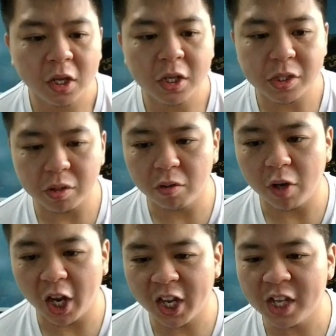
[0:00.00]
So
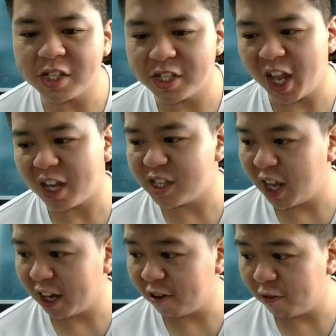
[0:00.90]
against decks
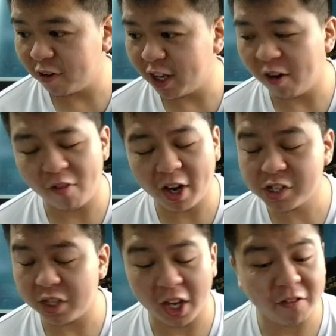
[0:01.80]
like that
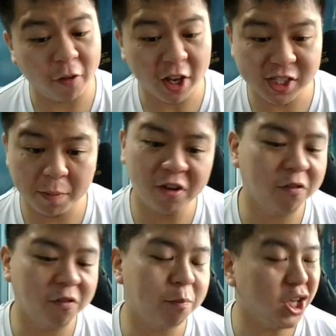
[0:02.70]
rush, like for
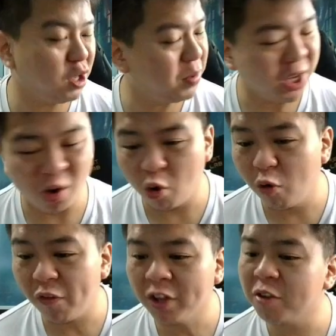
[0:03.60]
example
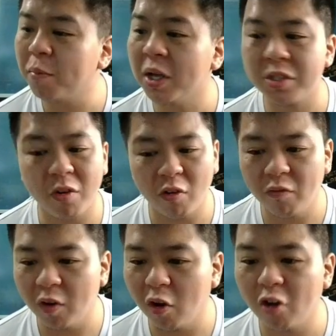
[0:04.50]
PBO, Phantom Blaster
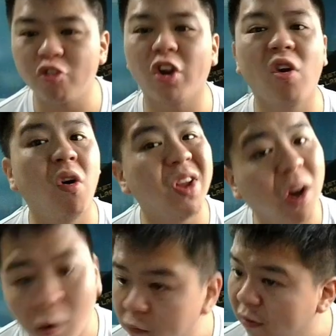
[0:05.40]
Overlord, Draconic
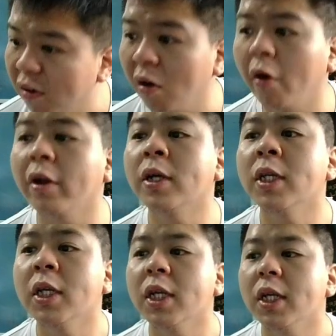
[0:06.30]
Overlord,
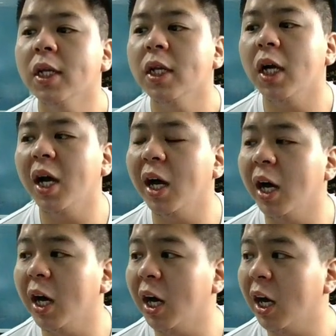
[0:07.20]

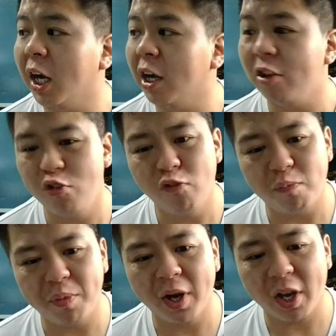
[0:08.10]

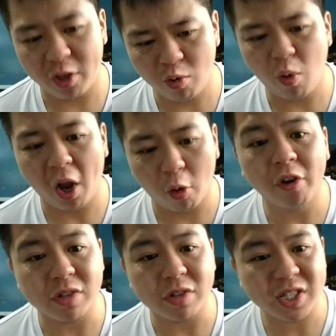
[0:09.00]
Youthberg, you are
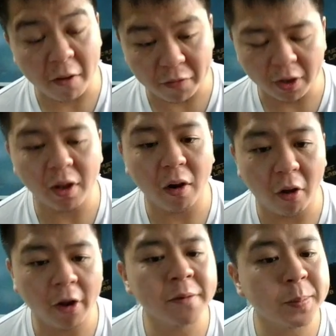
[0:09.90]
going to suffer a
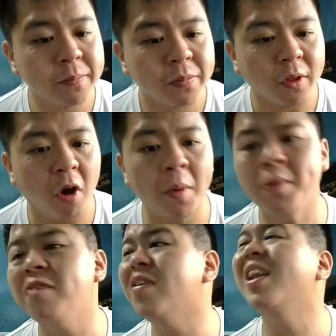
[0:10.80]
lot. Or
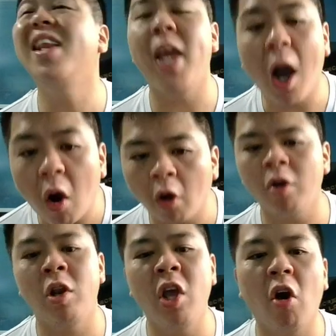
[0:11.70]
maybe even Leahorn
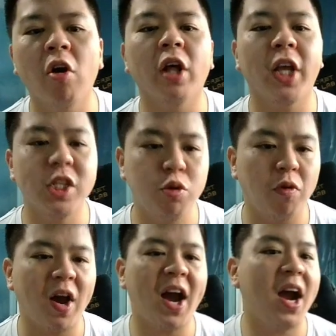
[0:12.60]
attacks you
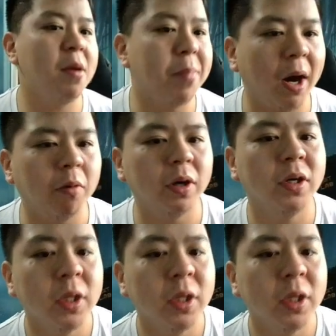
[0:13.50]
with high power.